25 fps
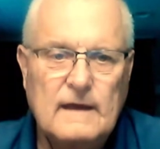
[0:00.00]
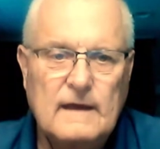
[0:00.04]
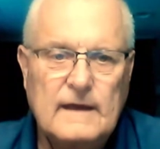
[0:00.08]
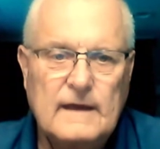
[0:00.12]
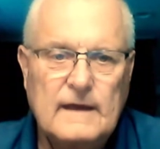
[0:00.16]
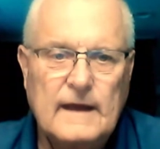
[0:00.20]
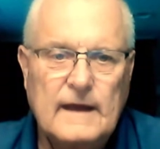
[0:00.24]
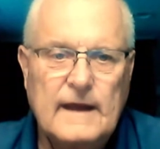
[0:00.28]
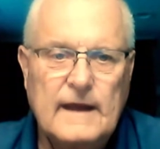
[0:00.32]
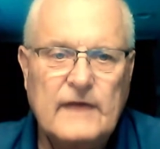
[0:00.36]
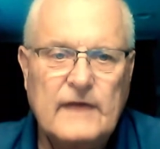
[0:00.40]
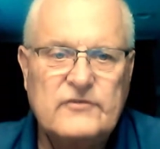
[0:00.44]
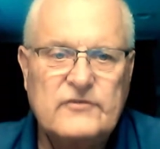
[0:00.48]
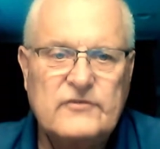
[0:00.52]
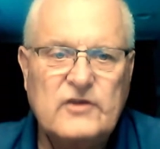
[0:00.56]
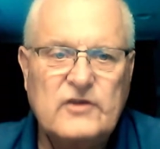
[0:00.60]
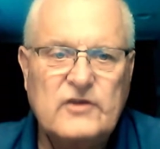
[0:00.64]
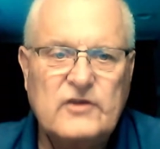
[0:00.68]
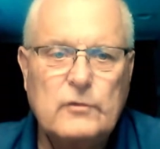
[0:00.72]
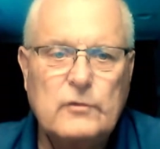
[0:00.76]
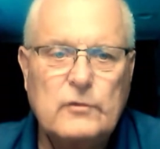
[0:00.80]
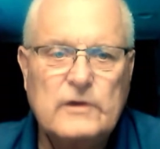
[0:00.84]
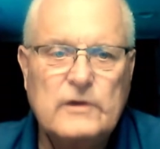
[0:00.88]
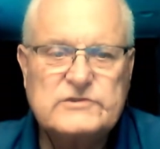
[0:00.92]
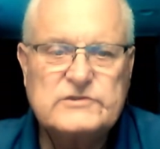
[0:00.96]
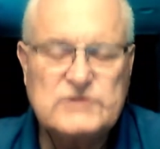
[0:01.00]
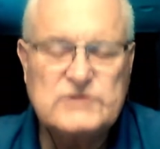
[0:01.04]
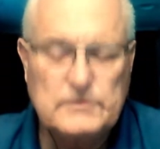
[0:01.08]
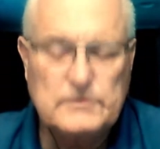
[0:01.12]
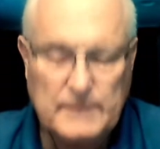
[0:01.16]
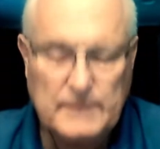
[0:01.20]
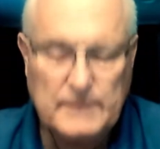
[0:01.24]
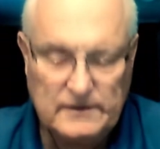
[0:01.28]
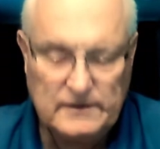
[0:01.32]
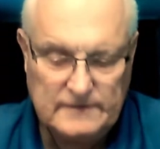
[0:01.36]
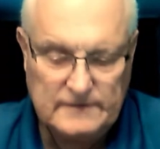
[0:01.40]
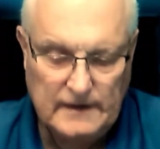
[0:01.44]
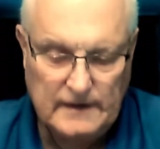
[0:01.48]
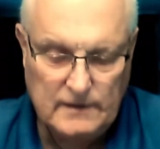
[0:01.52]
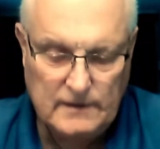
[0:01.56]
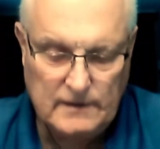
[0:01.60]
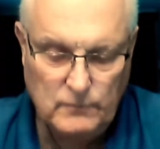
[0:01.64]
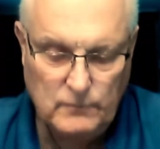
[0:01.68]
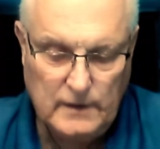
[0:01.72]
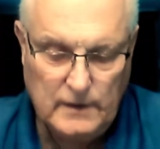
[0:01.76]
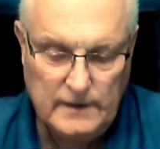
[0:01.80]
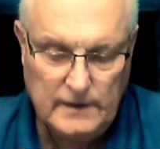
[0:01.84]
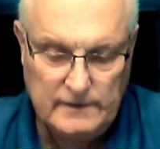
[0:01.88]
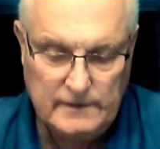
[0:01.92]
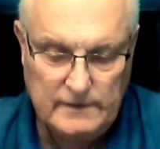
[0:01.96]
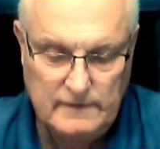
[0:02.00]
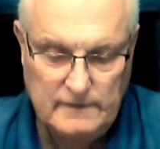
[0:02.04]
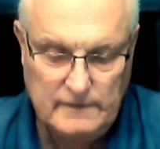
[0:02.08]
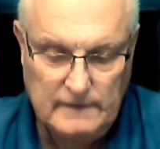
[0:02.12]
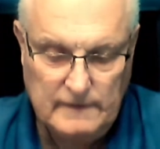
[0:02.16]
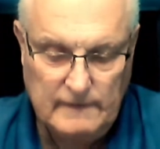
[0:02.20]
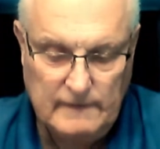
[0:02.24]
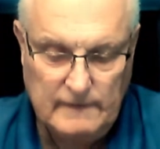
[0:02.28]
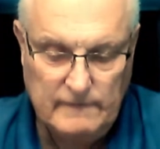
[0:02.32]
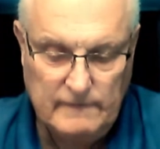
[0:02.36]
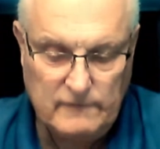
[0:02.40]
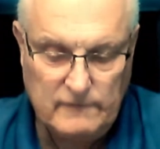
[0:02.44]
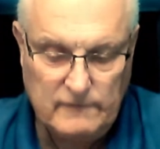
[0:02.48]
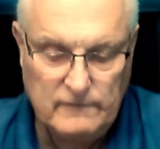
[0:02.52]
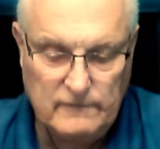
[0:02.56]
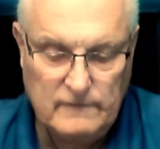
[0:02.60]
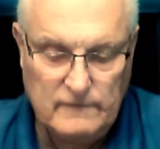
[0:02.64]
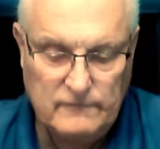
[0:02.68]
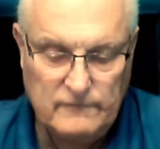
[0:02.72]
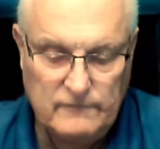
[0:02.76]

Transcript: Got to ask you a question about Tonawanda and their